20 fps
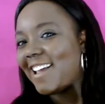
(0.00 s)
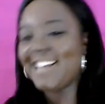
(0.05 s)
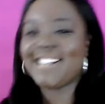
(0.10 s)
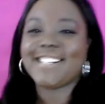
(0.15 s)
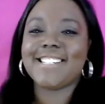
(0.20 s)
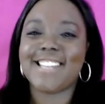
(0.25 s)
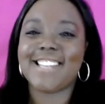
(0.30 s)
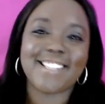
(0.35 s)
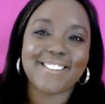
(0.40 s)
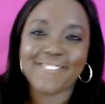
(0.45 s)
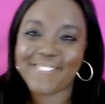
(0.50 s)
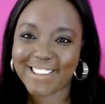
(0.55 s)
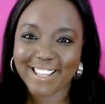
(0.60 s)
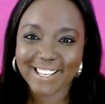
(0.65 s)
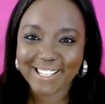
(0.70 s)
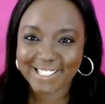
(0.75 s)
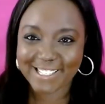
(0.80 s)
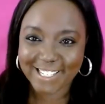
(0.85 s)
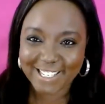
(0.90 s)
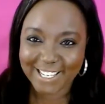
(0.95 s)
I just like the way
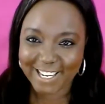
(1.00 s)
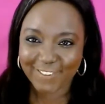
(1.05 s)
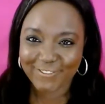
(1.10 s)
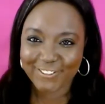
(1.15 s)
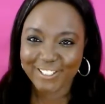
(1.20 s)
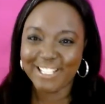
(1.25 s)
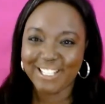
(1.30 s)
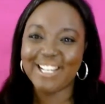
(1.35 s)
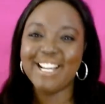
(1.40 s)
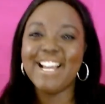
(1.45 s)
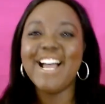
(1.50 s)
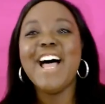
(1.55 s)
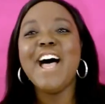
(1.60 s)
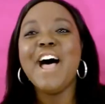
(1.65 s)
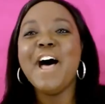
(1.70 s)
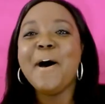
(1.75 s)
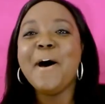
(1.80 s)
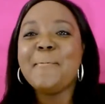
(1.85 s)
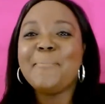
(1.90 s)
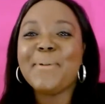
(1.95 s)
that looks on camera.
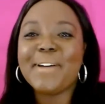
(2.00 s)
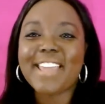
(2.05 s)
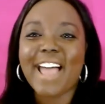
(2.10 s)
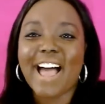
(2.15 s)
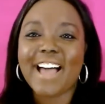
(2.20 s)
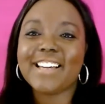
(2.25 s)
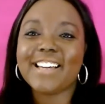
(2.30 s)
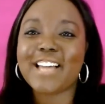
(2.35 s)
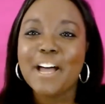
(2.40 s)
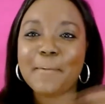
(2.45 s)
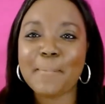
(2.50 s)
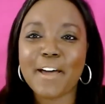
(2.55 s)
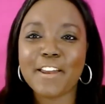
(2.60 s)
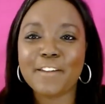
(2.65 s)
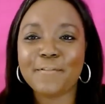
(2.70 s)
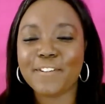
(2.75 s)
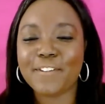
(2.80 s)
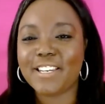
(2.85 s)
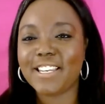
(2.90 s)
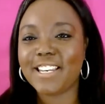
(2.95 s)
But yeah, come out
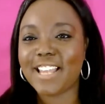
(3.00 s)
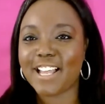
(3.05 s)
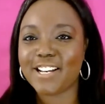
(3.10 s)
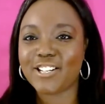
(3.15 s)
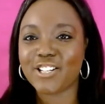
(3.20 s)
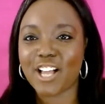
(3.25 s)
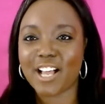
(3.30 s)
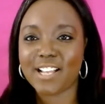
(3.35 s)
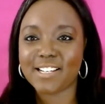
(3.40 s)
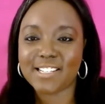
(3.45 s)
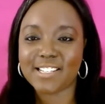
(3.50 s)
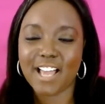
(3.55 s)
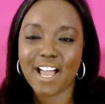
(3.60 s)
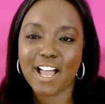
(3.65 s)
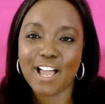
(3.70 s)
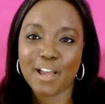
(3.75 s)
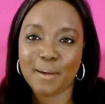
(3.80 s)
if you need headshots.